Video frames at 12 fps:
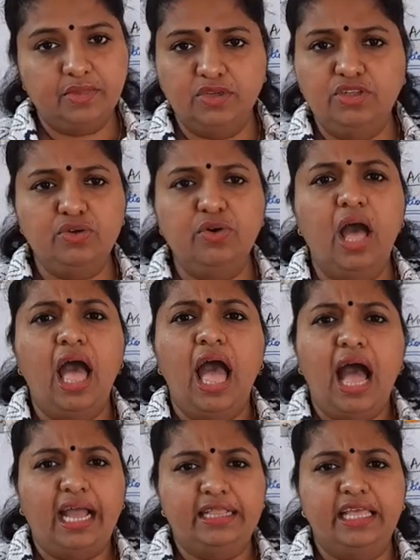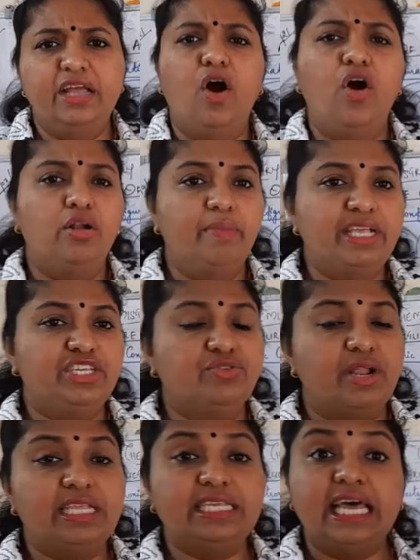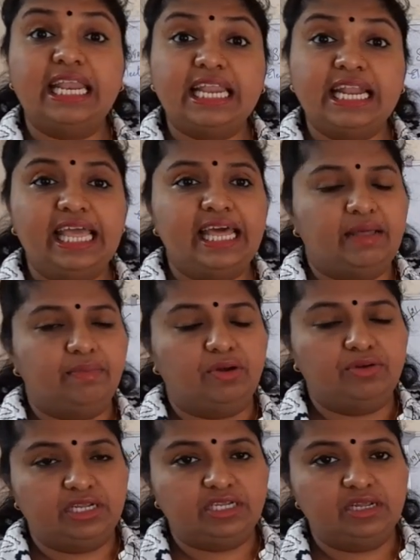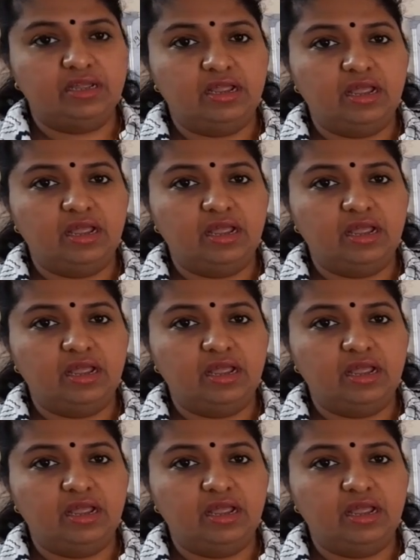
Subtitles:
So, I think all my students are clear about it.